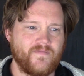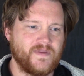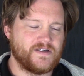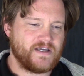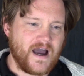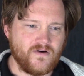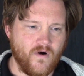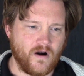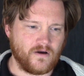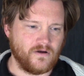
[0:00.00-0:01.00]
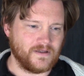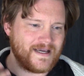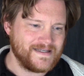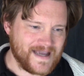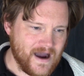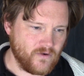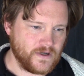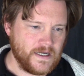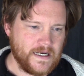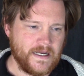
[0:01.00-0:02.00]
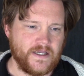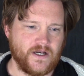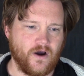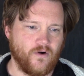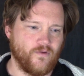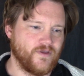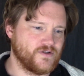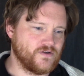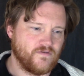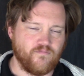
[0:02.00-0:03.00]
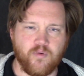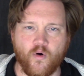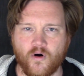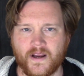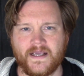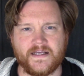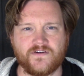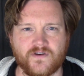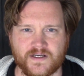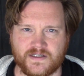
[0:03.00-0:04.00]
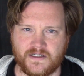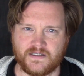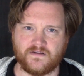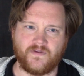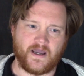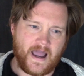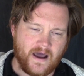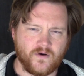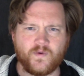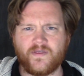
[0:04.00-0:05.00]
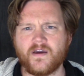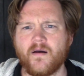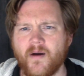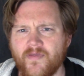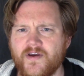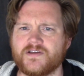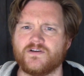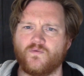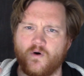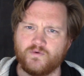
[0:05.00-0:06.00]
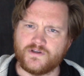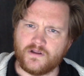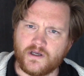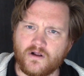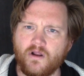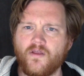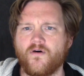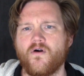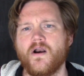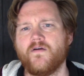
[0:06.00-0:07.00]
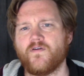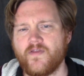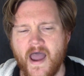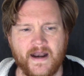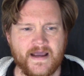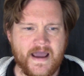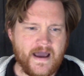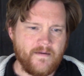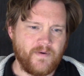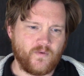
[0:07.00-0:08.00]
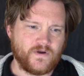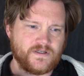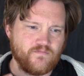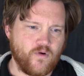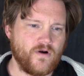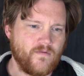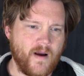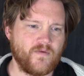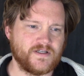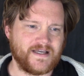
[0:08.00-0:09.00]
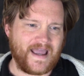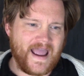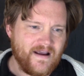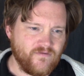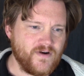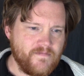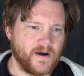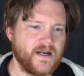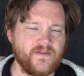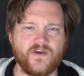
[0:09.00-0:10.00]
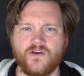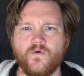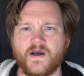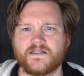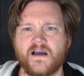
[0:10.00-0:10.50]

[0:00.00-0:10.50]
This Yahoo article lays out, you know, the sort of boring intricacies of, like, how did we think about this and what was the legal authority for that? But what's important to remember is, like, everybody the U.S.